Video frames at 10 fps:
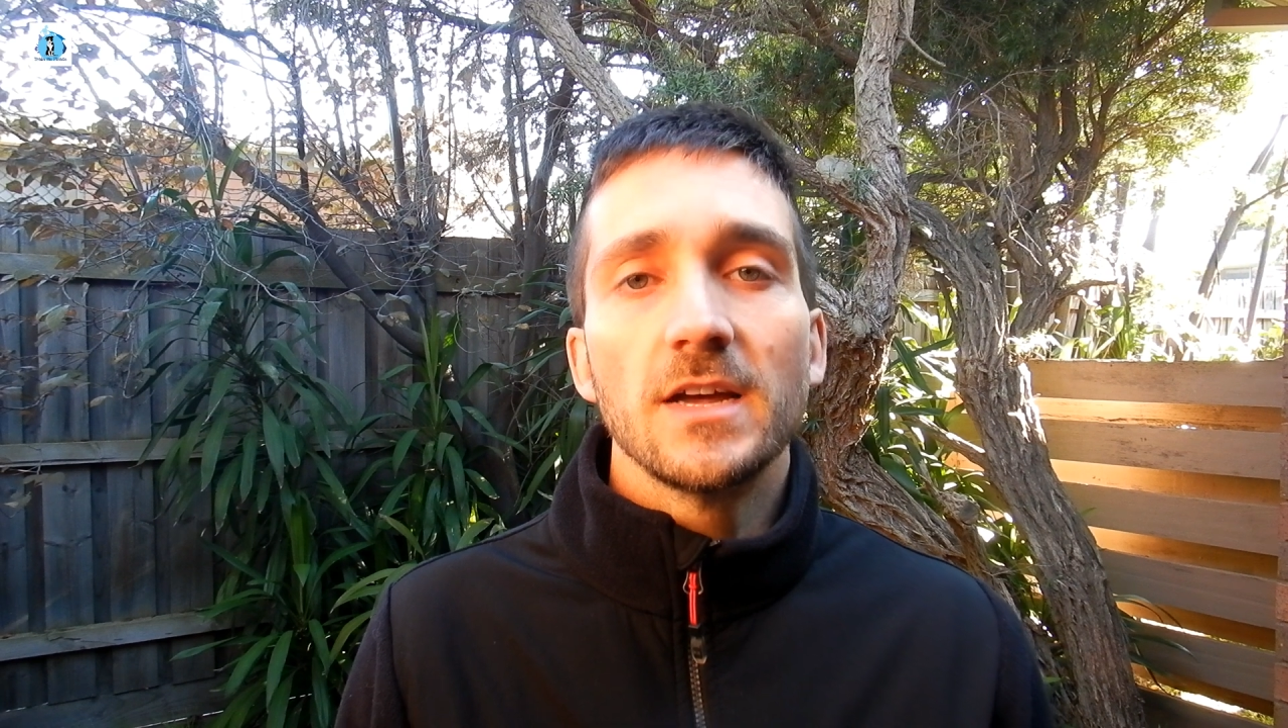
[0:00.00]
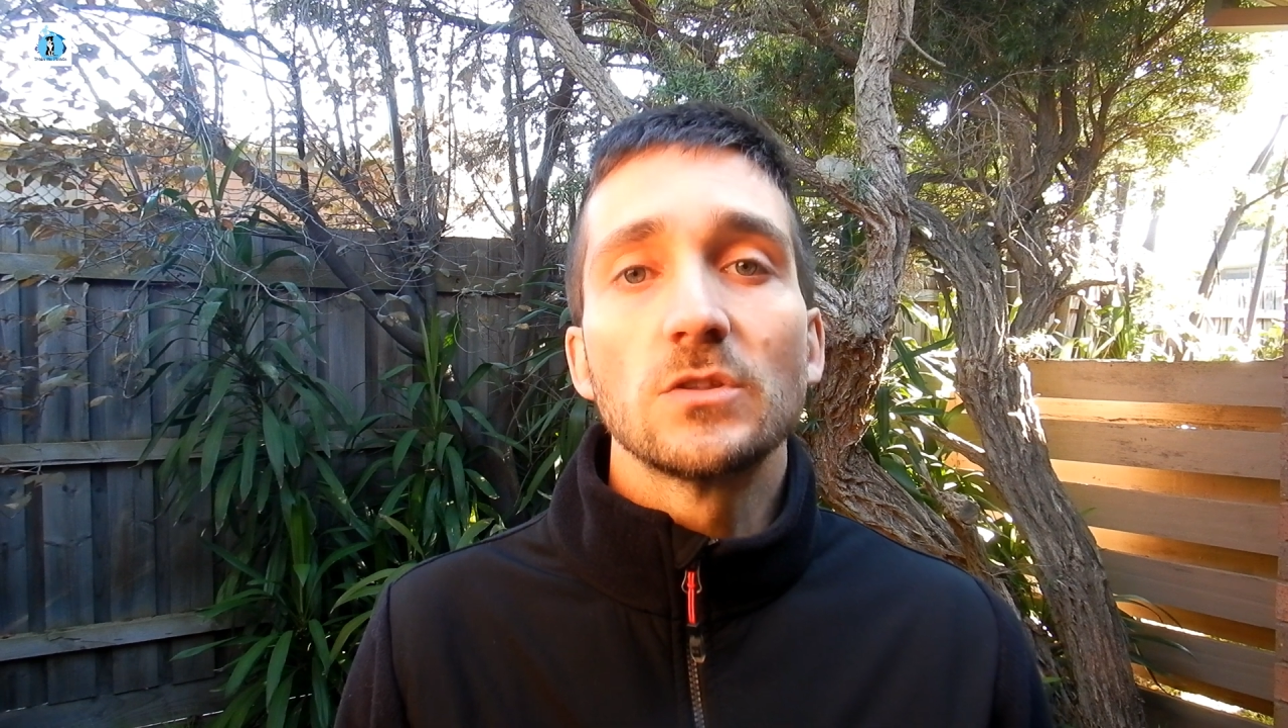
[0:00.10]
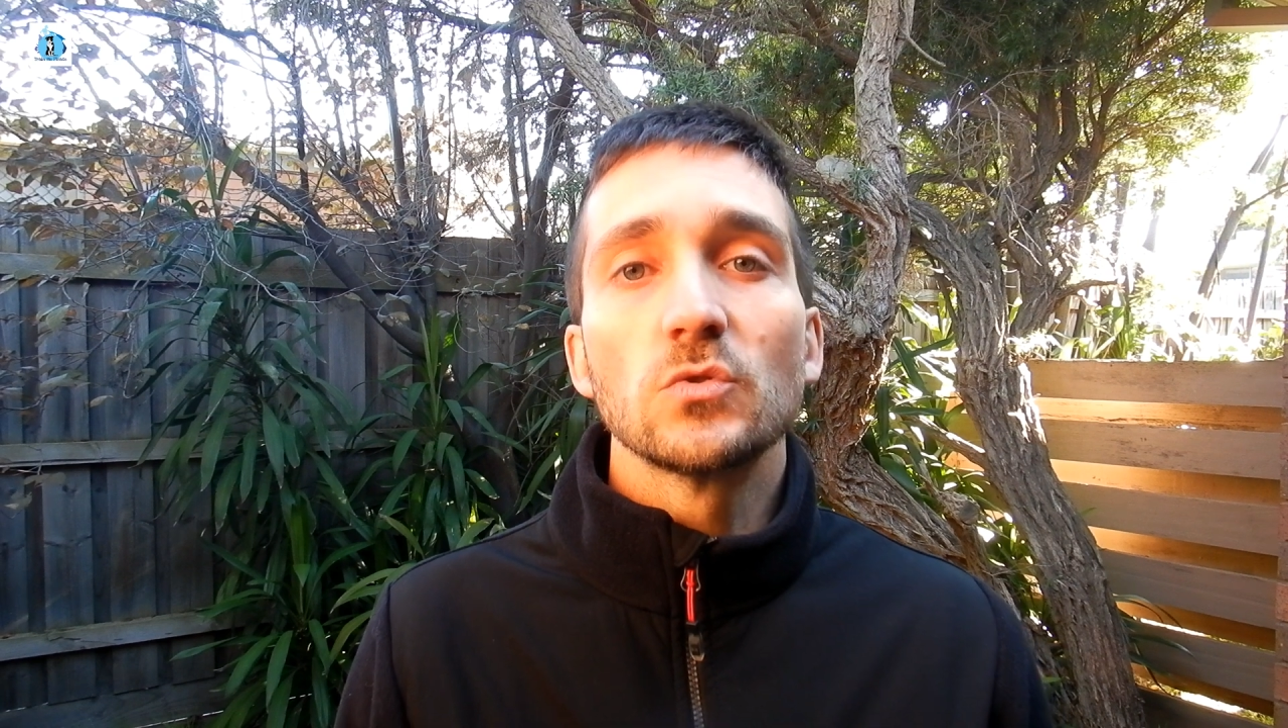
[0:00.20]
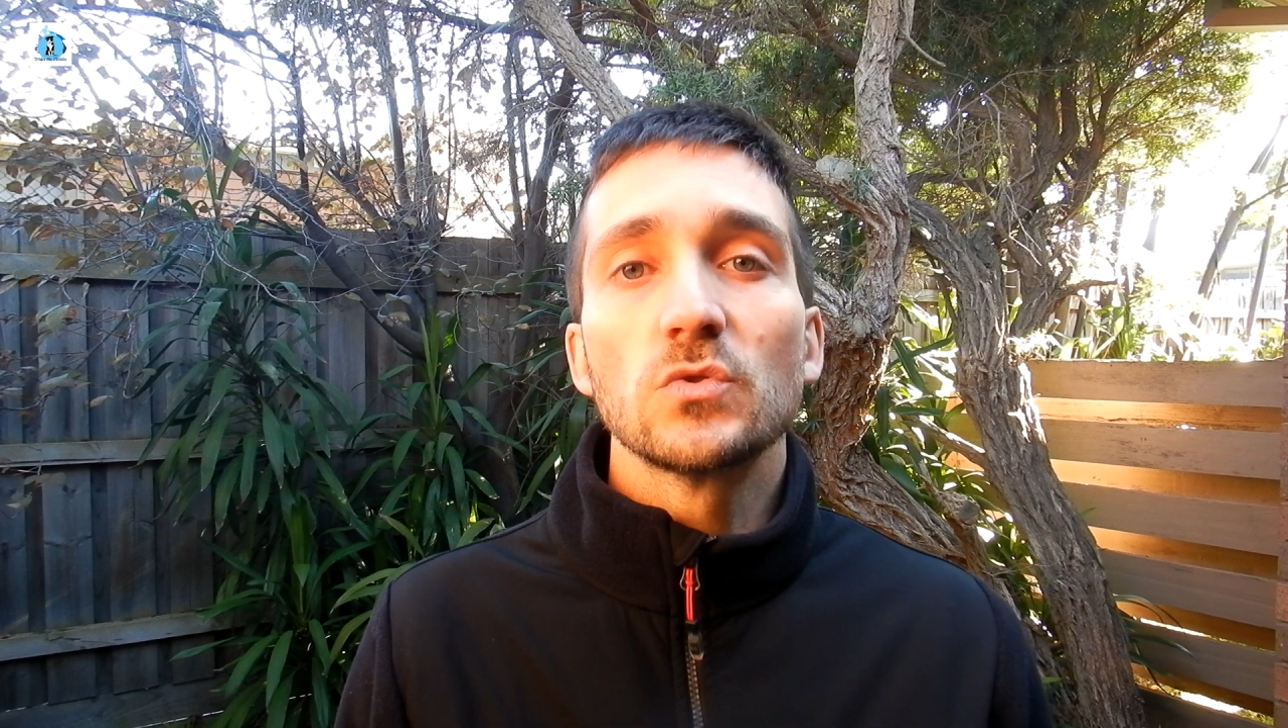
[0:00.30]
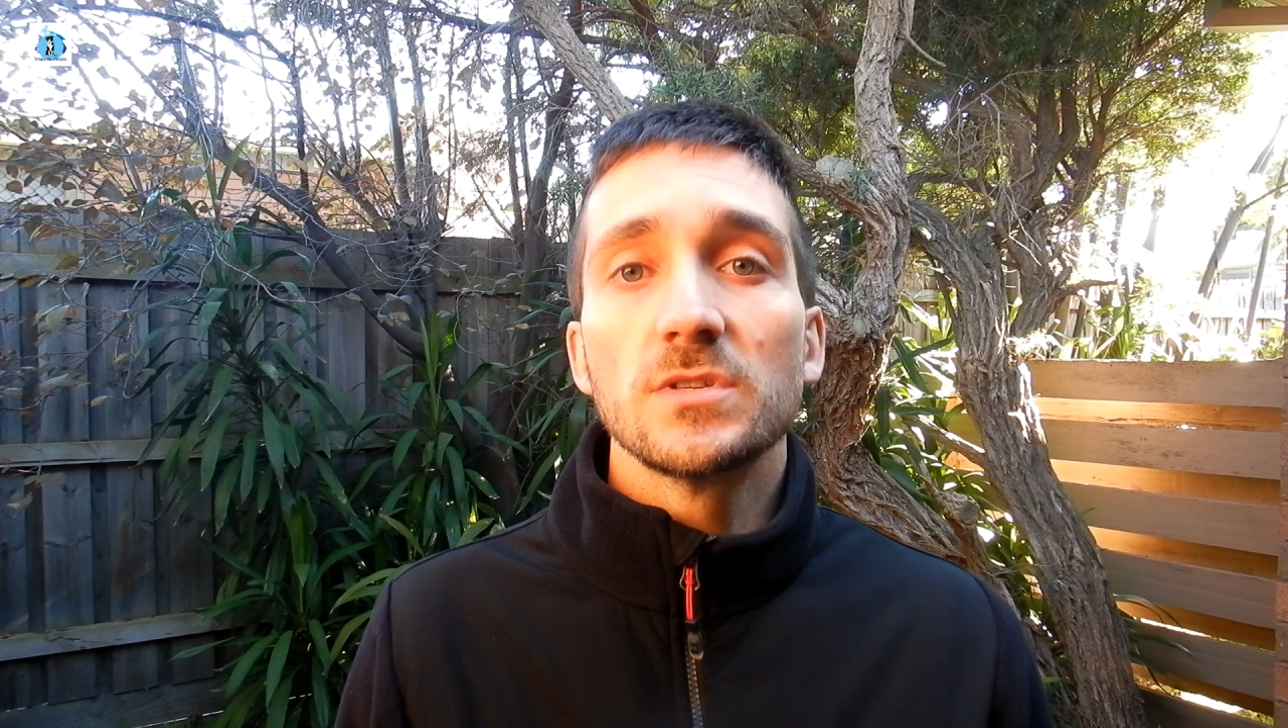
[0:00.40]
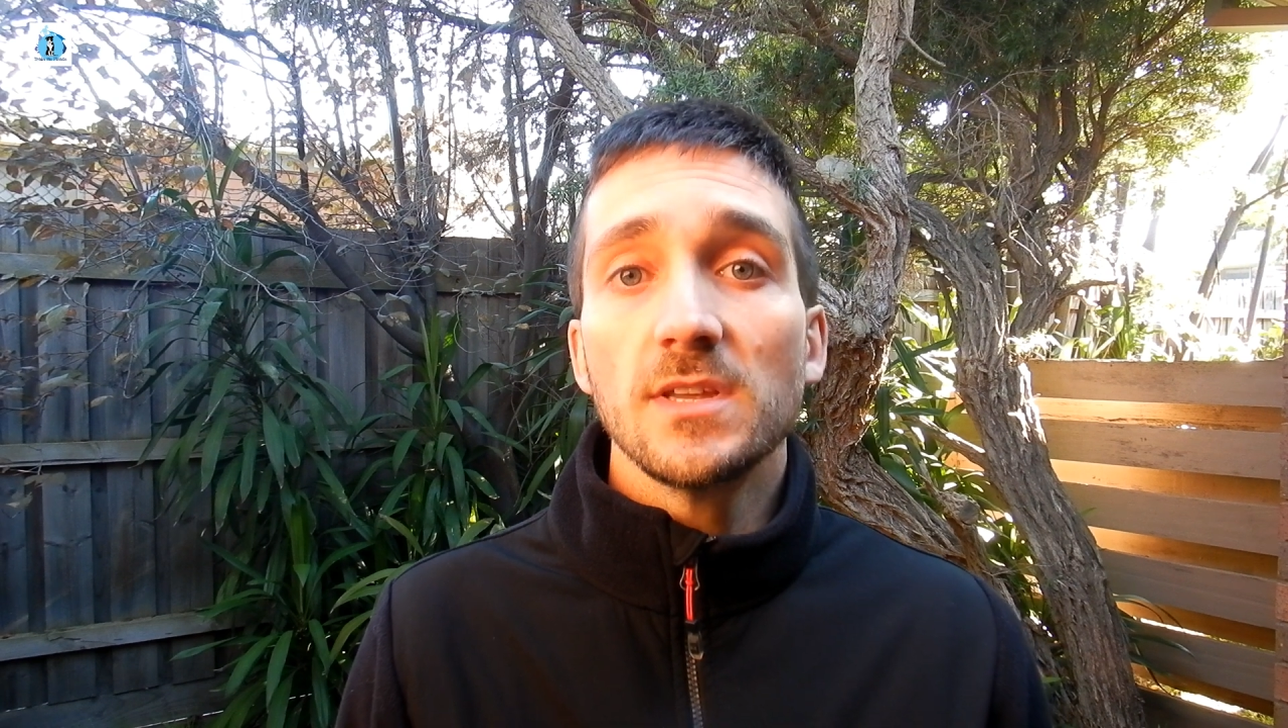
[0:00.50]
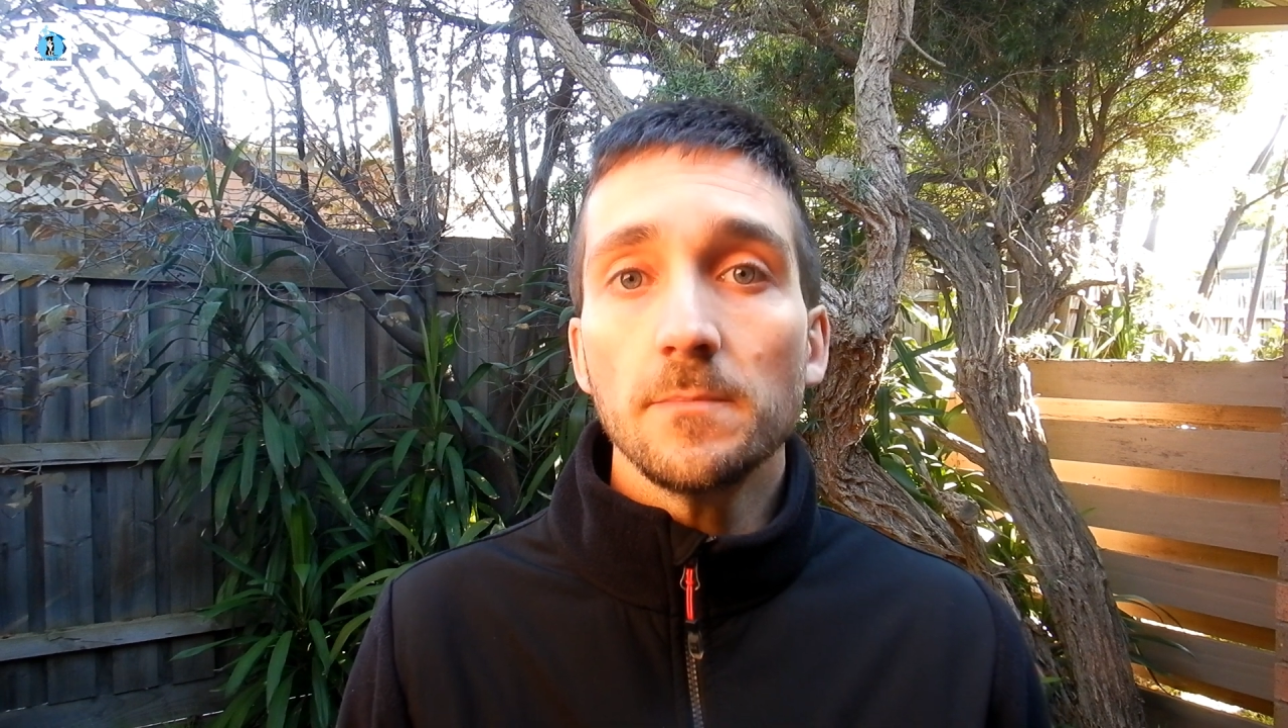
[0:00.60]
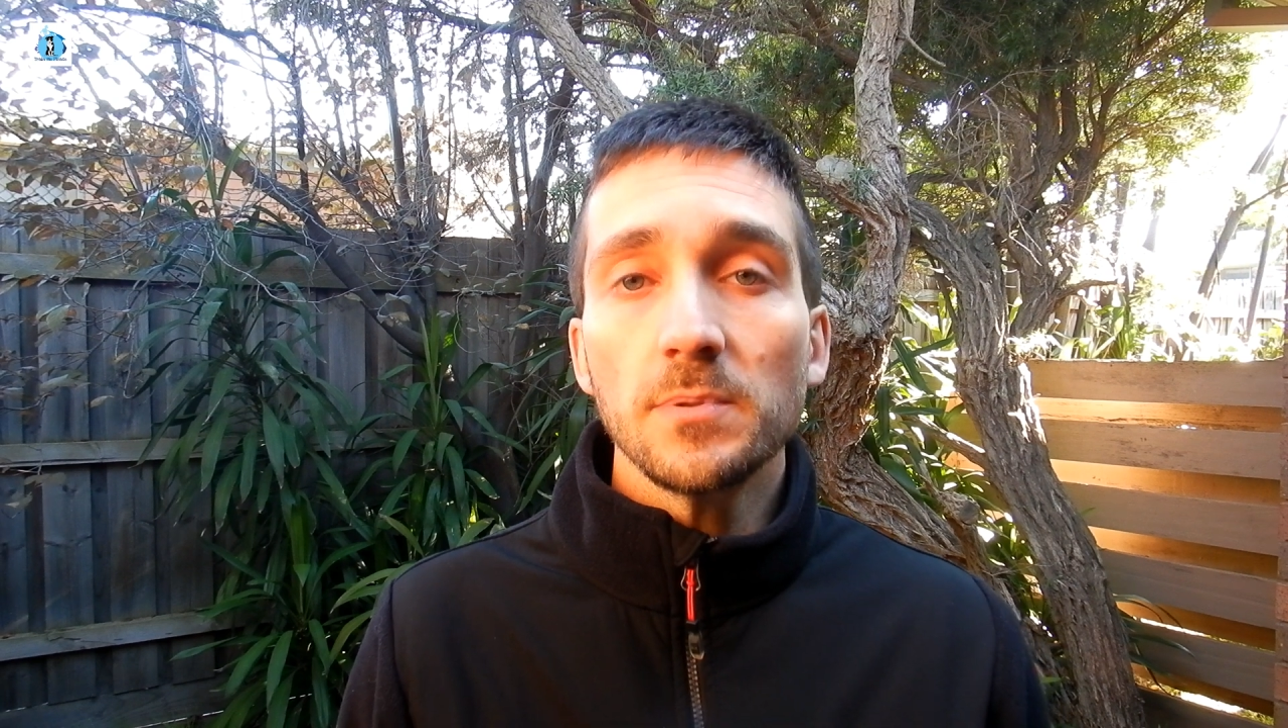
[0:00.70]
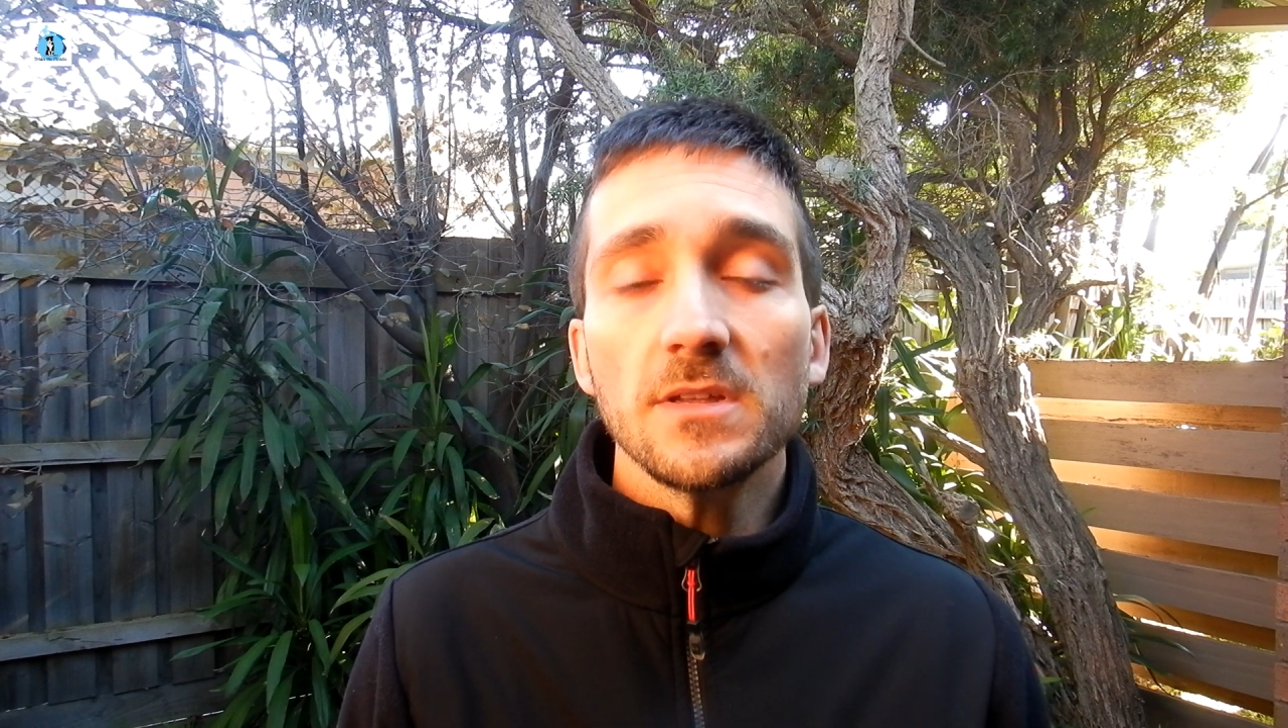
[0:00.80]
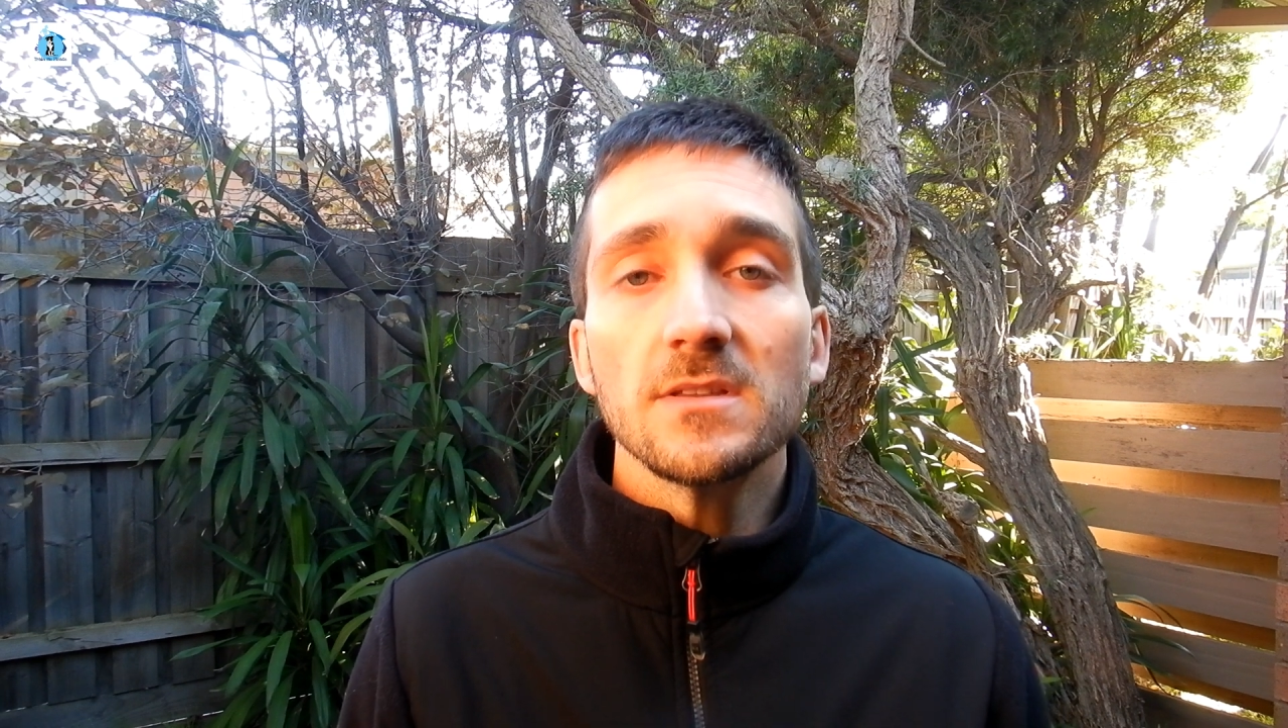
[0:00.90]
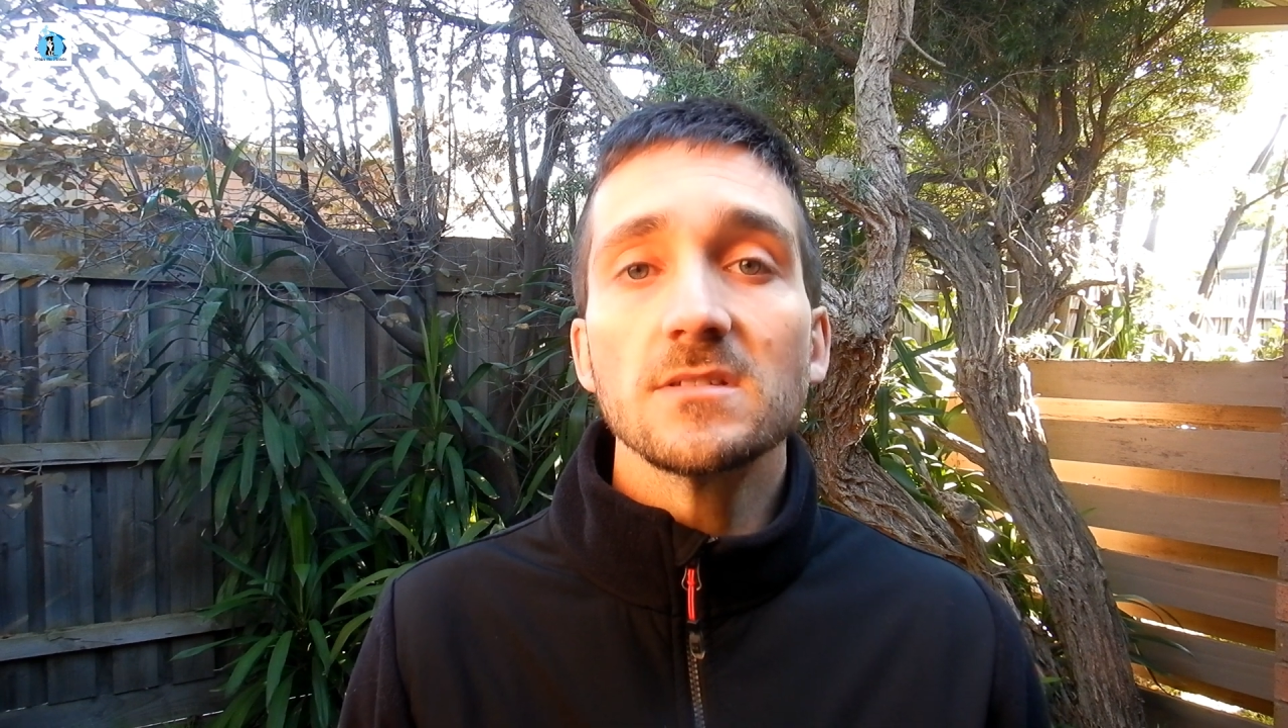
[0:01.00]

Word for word: and to simply